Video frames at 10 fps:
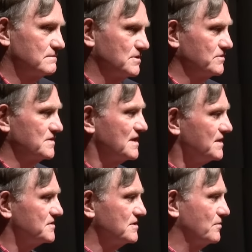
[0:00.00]
Well, who's
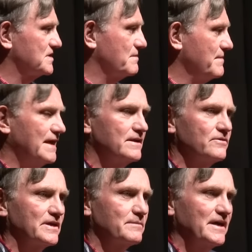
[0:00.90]
this? You know, what's a man
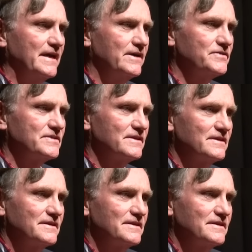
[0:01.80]
doing in my house?